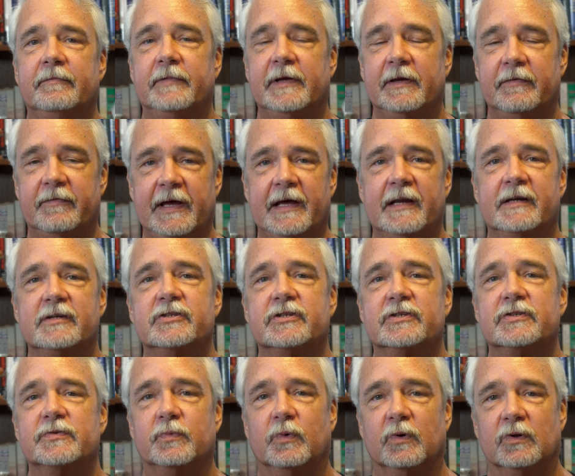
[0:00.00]
the
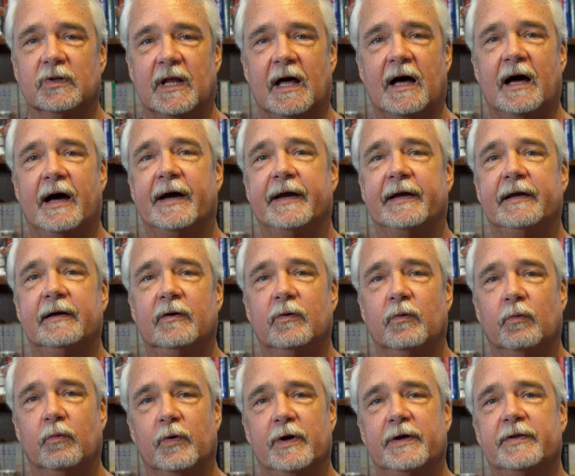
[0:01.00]
advantages will lie
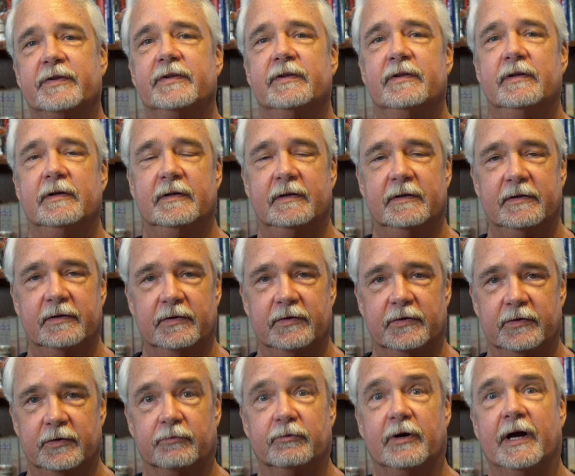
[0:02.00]
with
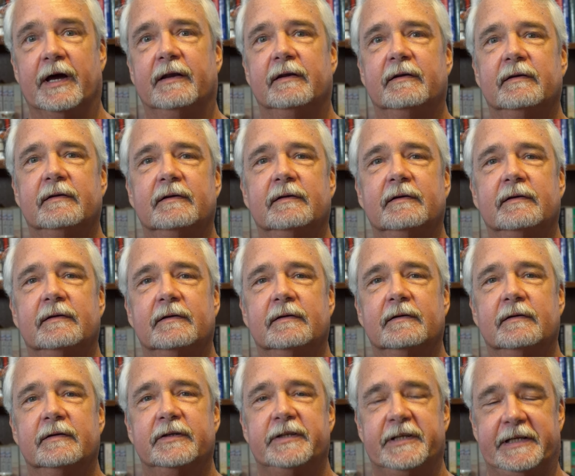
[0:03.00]
the red
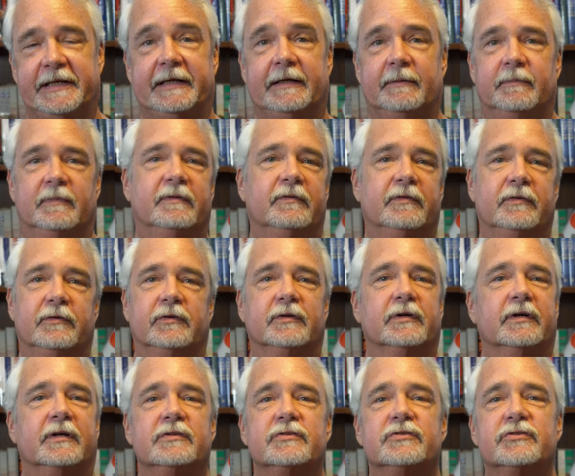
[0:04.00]
team,
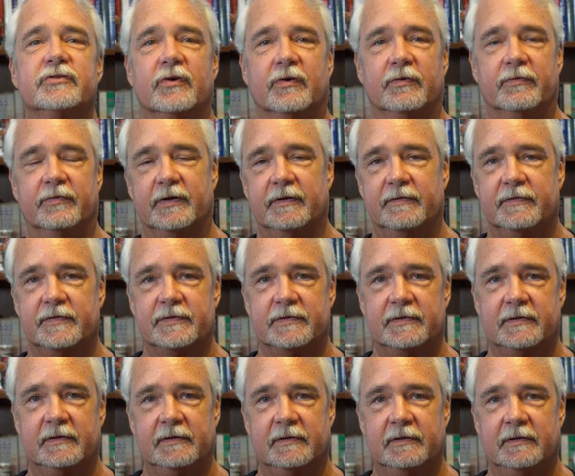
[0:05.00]
the
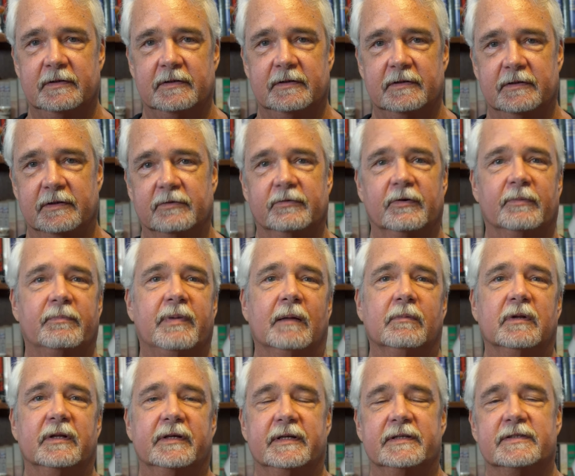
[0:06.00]
conservatives, the
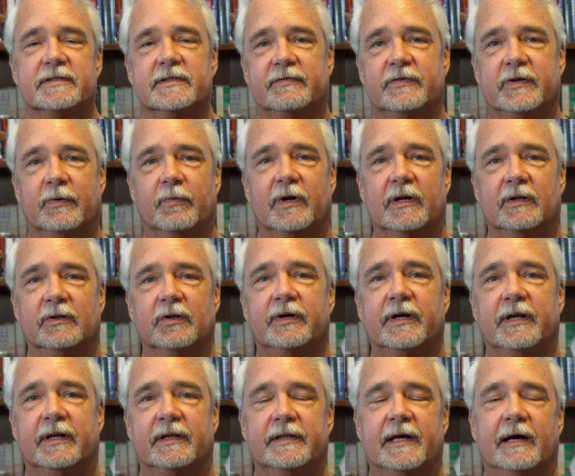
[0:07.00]
Republicans, if you want to
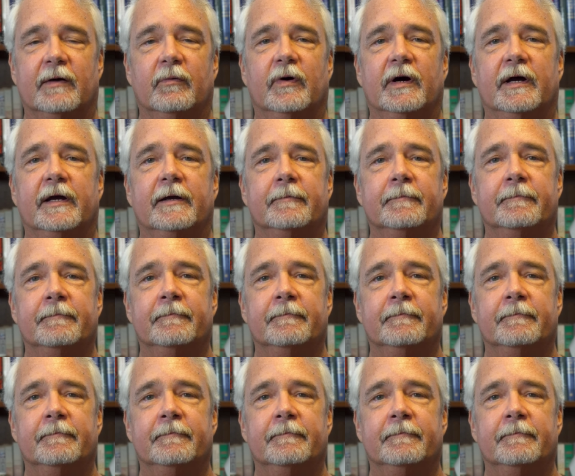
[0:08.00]
look at it that way.